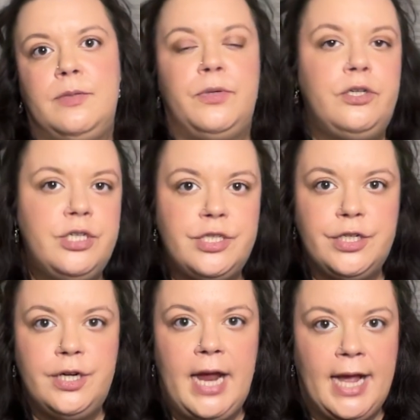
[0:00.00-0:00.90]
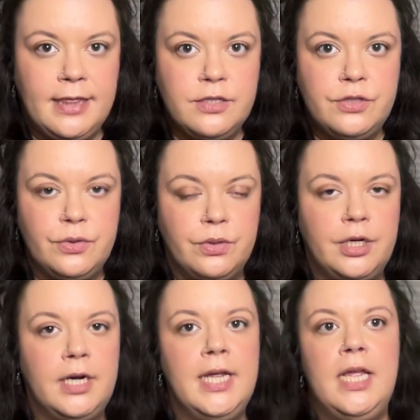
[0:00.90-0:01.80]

purchase her at the store